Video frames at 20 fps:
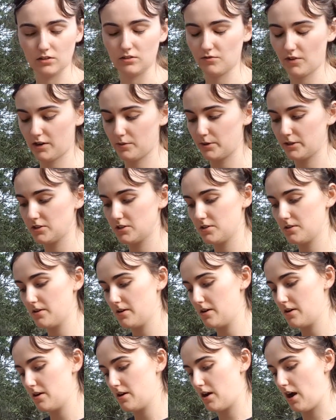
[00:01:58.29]

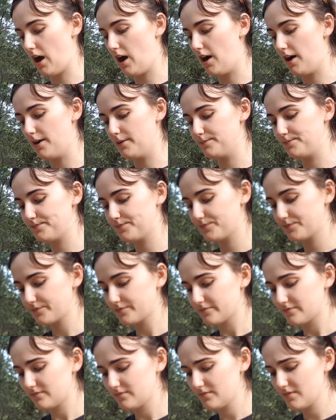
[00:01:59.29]
environment.
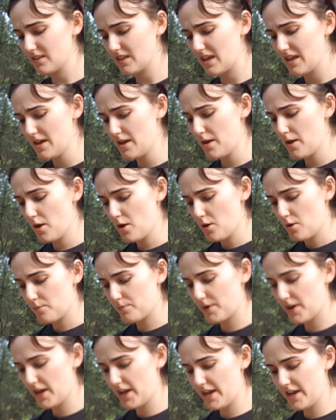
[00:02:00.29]

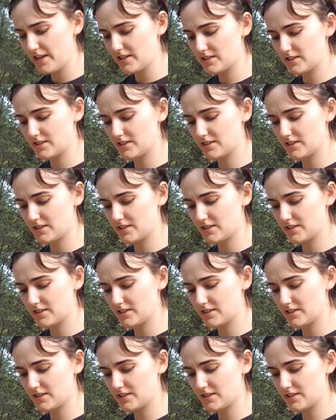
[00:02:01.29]
But